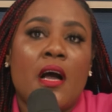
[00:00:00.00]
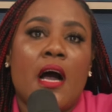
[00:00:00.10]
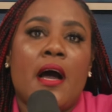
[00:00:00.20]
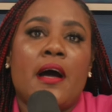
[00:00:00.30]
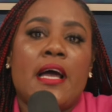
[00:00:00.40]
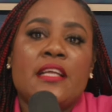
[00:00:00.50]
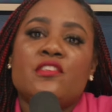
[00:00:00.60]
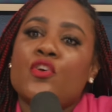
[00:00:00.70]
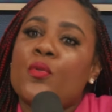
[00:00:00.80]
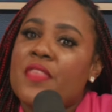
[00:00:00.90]
Uh, and
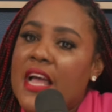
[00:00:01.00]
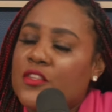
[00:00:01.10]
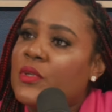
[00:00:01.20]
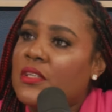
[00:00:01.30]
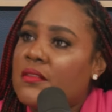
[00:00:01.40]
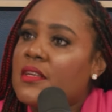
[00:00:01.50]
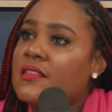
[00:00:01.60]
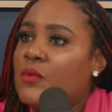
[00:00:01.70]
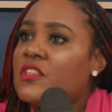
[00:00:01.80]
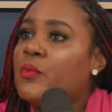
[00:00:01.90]
so that's one of the things I
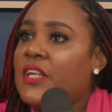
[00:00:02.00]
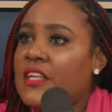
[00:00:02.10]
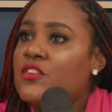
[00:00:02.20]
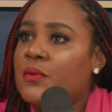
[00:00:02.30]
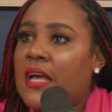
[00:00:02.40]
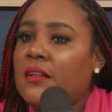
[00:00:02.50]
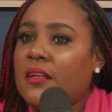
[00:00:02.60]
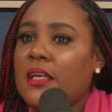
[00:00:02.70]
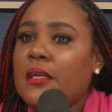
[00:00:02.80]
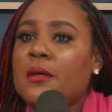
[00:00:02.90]
will say with
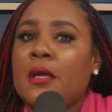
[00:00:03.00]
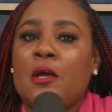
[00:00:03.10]
intonality.